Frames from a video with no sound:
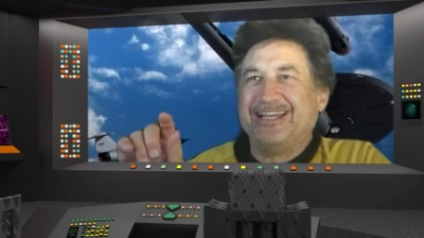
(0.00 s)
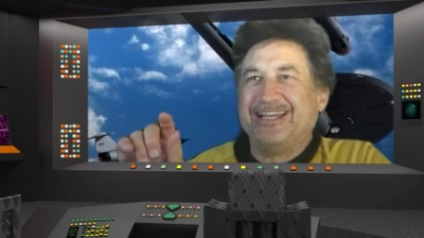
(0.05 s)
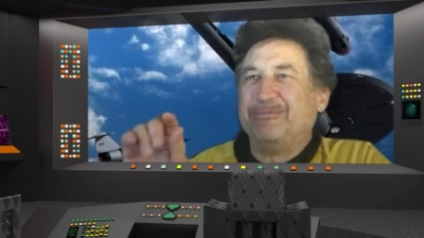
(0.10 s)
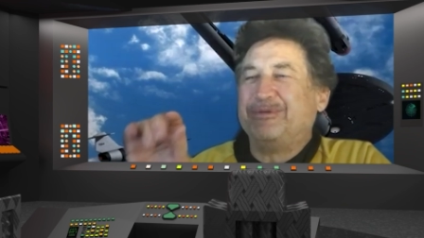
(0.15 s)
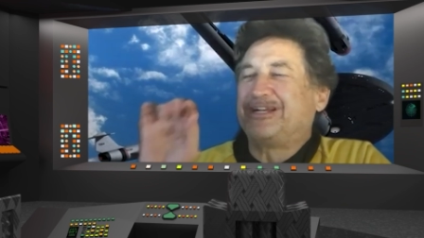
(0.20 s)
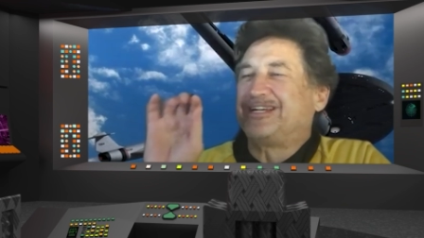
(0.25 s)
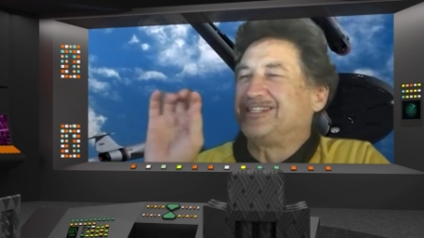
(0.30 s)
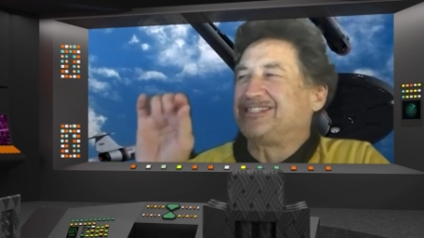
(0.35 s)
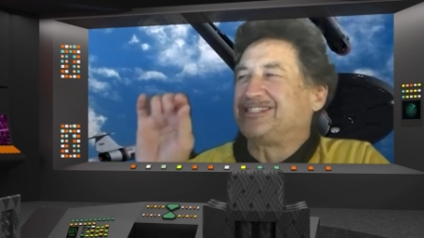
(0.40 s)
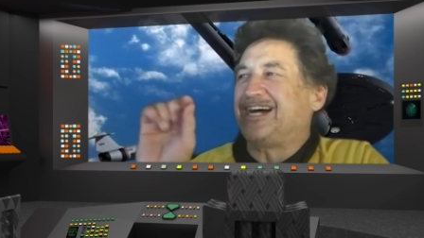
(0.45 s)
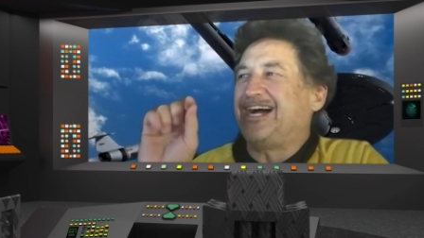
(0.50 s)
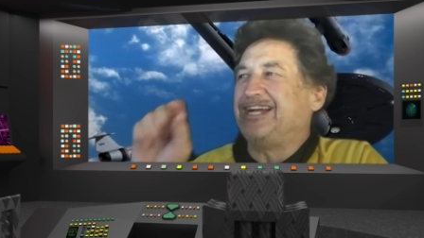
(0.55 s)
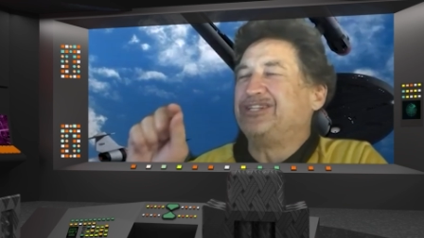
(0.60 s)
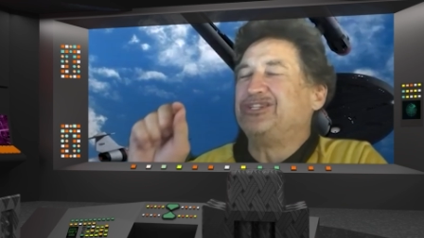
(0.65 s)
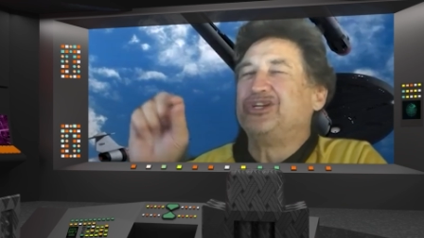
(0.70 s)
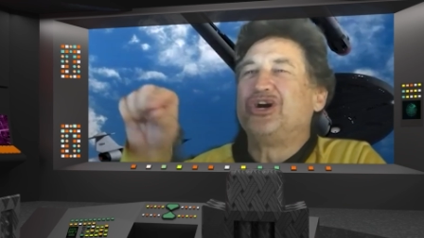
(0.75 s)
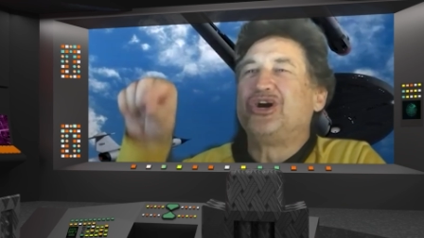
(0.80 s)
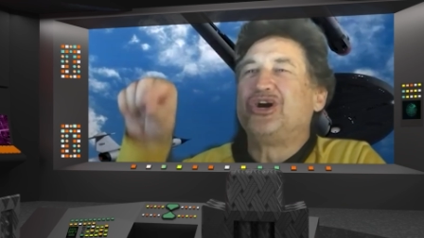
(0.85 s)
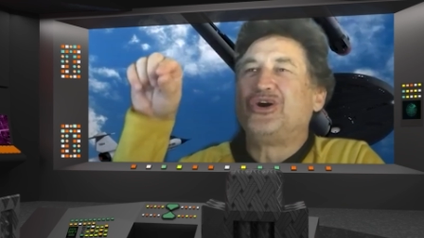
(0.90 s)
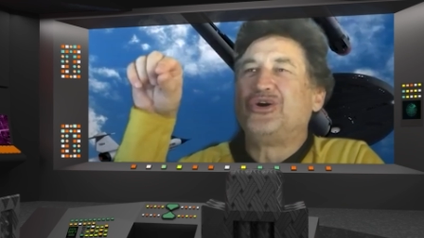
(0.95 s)
because I
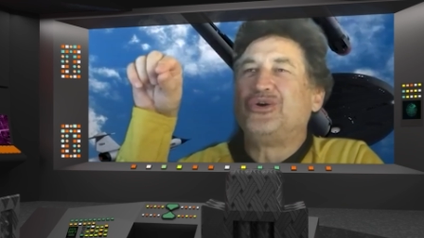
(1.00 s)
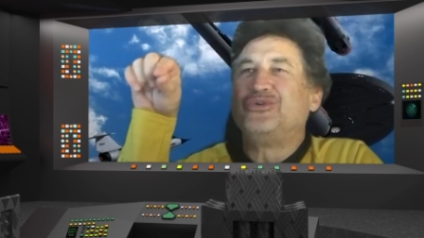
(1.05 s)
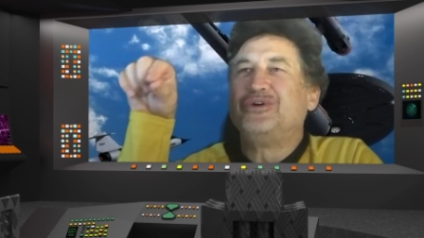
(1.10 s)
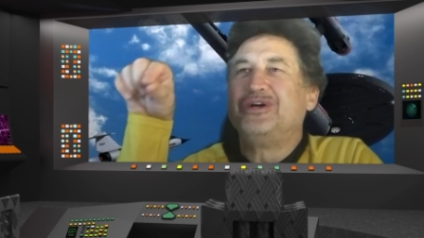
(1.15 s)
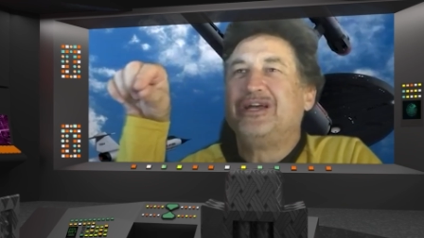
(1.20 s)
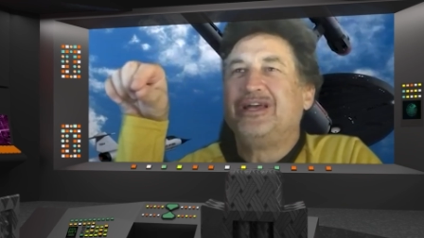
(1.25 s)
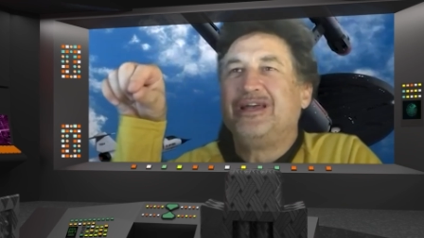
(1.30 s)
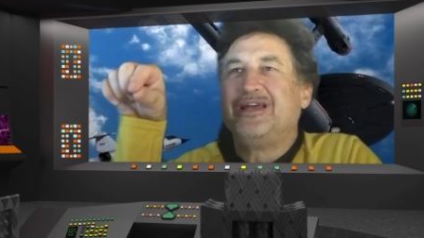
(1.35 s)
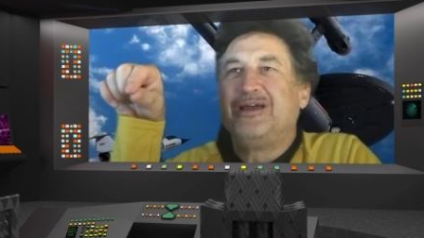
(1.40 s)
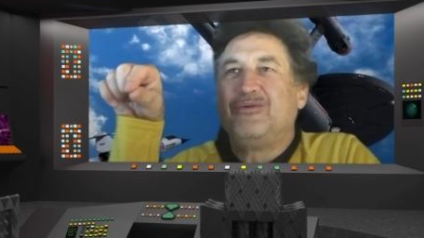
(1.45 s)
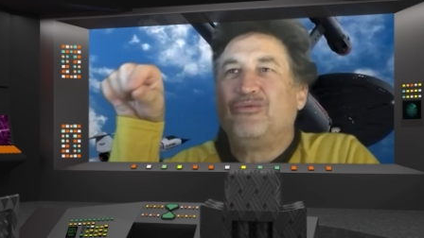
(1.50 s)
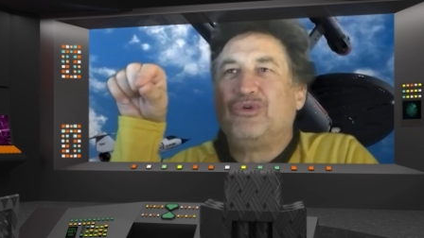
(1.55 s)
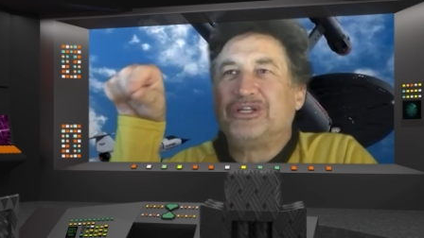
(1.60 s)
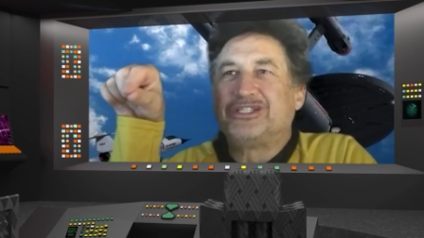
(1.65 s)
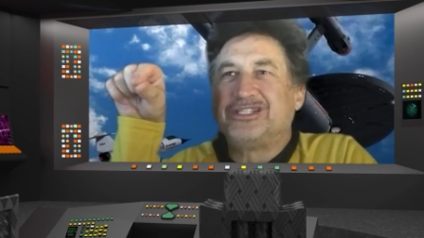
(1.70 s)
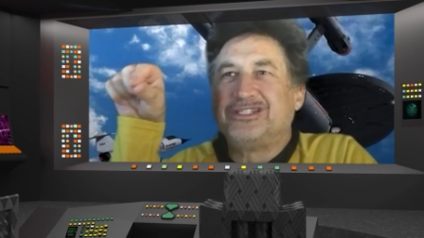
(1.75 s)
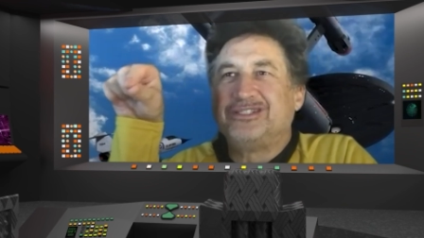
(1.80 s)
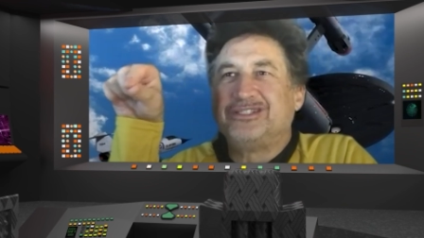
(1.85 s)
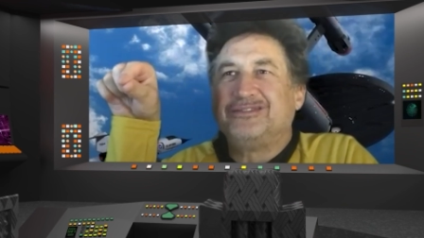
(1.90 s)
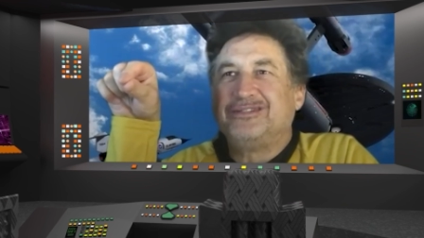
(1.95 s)
know
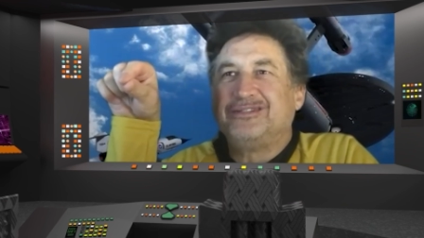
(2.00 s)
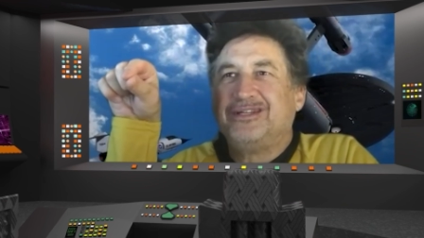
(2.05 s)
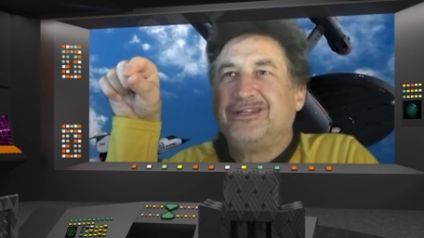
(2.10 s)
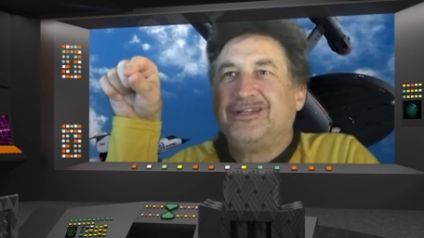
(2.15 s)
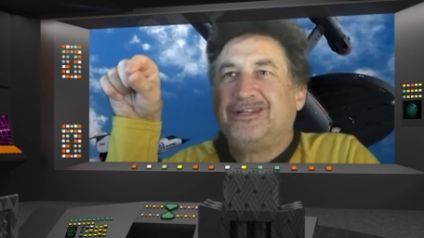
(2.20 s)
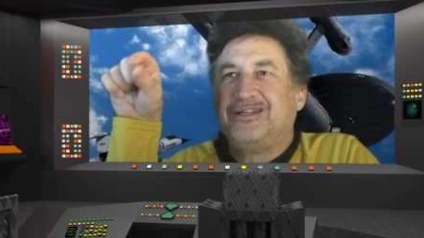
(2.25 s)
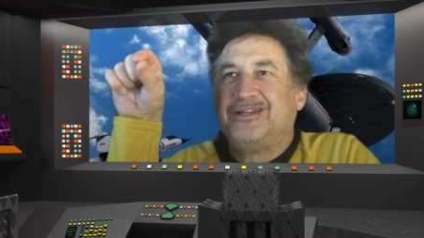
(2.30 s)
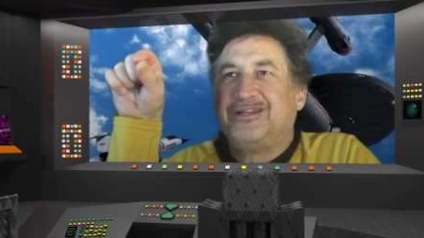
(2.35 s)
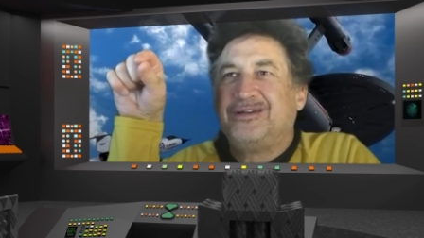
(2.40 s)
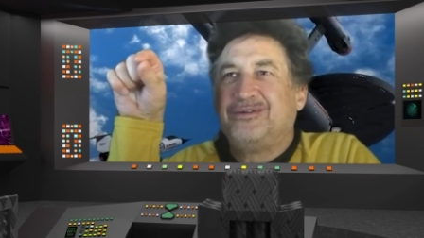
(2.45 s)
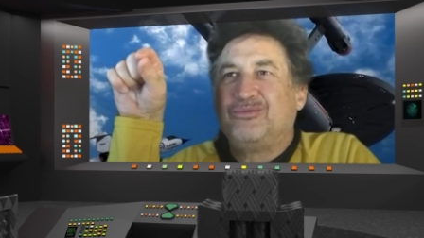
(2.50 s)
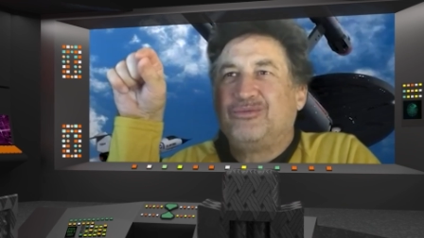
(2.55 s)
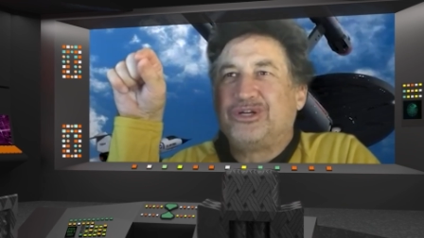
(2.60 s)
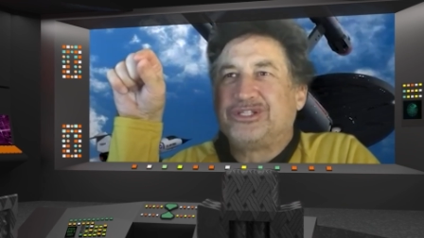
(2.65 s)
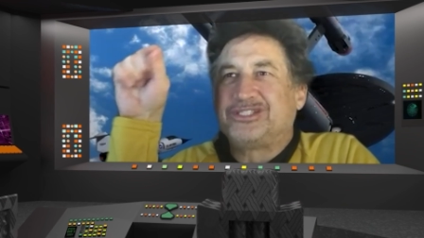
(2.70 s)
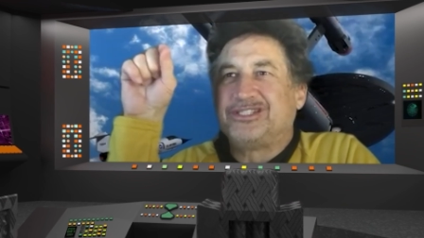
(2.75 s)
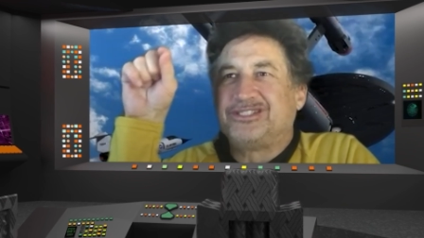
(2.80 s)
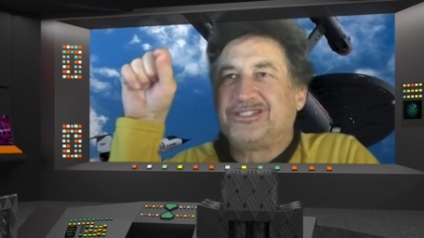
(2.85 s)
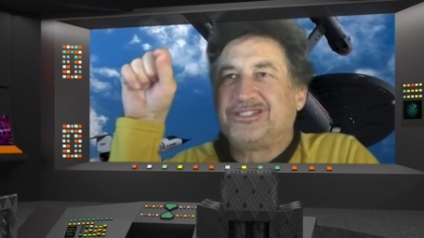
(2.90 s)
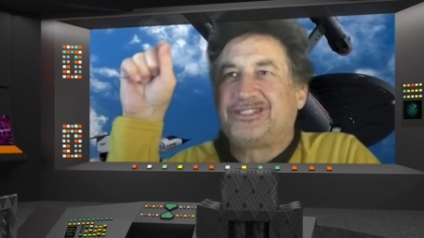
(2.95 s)
wasn't
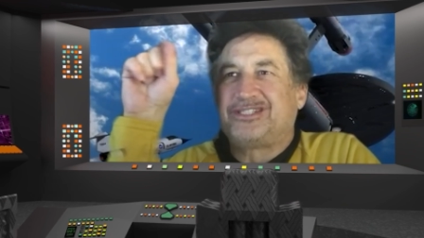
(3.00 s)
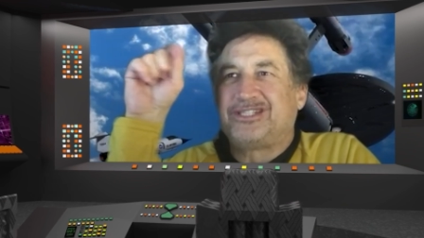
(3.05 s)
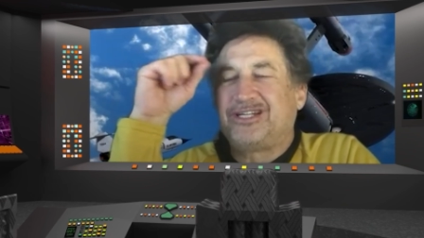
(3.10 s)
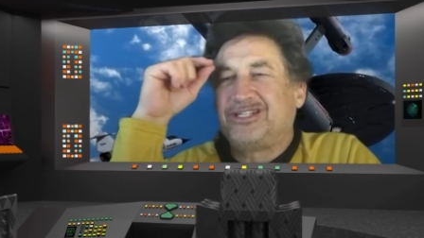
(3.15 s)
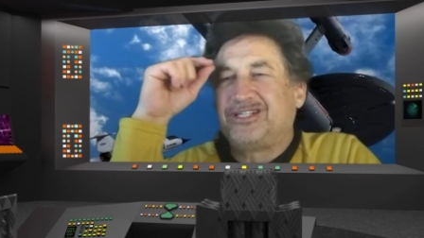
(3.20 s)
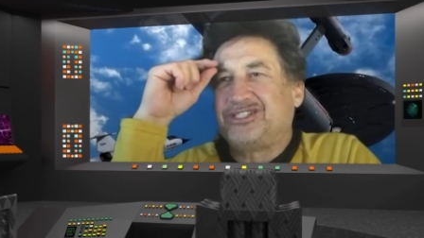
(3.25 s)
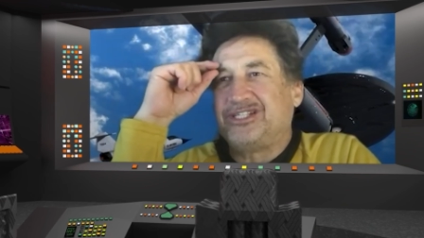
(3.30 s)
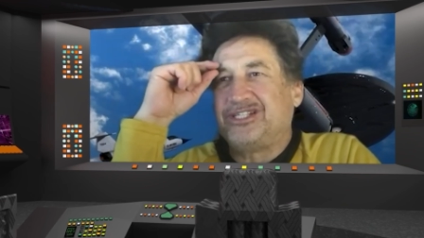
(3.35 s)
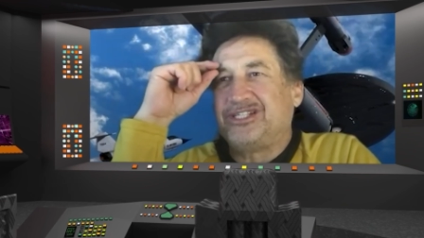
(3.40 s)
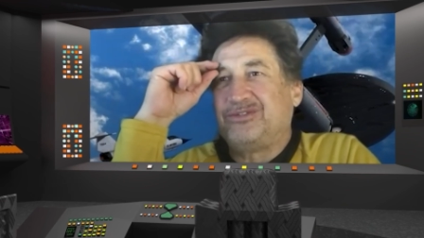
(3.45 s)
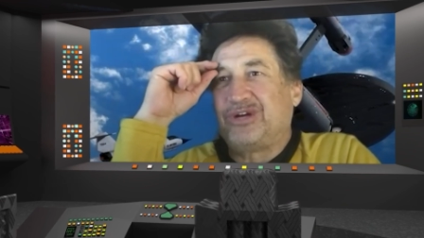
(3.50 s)
Gene